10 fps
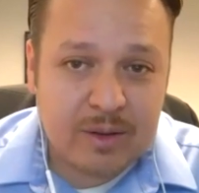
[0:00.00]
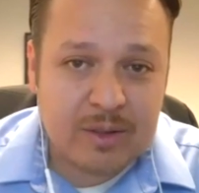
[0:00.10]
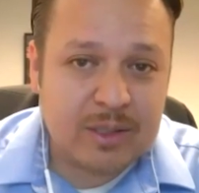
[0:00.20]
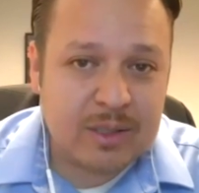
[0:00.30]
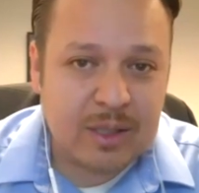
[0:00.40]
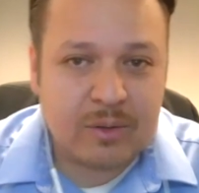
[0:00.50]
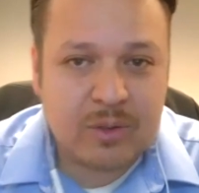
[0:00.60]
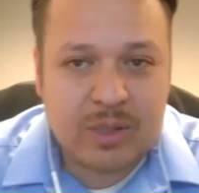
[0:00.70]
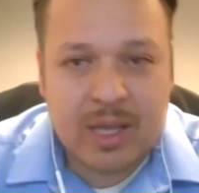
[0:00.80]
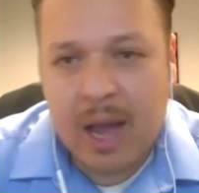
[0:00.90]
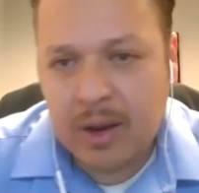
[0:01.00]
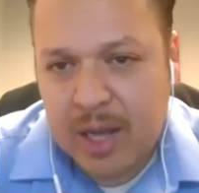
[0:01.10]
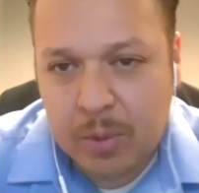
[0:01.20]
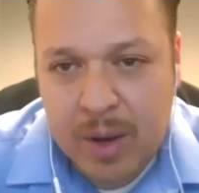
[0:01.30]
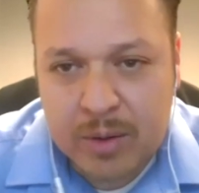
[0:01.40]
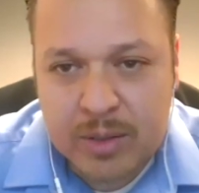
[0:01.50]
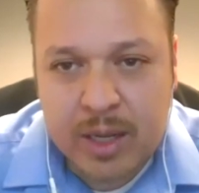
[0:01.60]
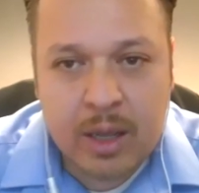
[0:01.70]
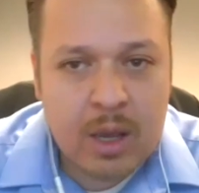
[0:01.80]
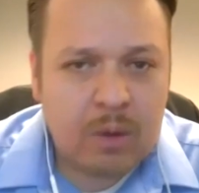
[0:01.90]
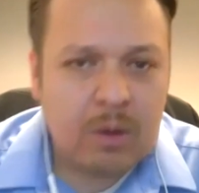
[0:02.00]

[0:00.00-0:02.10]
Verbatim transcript: And they're just, you know, so you say, how can I help you out today?